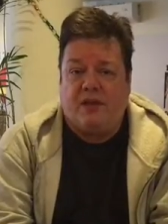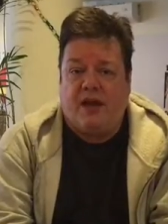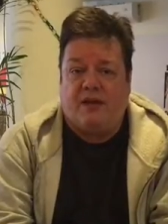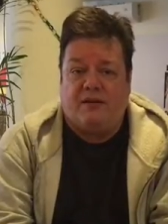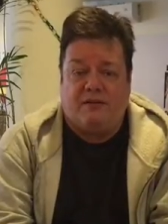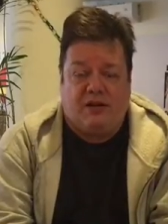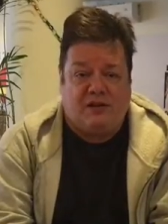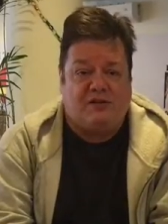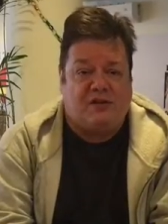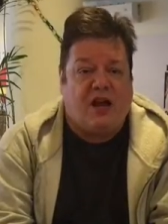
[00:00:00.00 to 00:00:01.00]
and
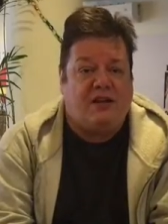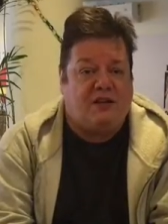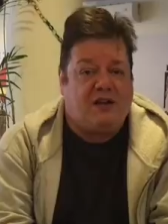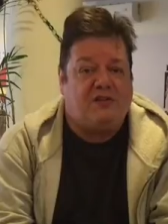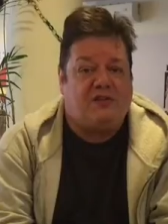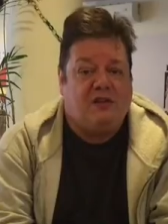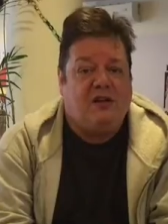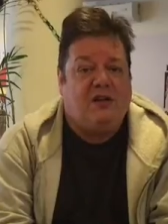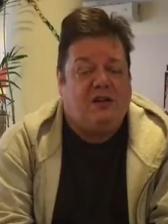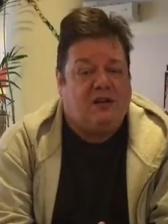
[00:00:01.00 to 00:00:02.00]
his side does
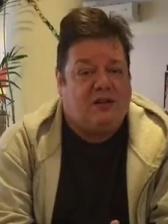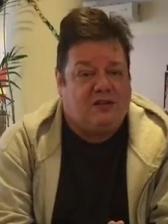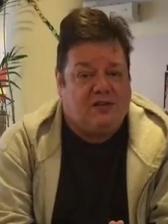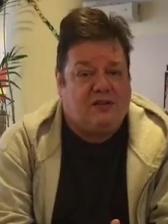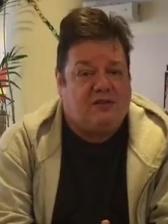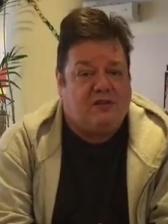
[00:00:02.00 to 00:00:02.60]
consist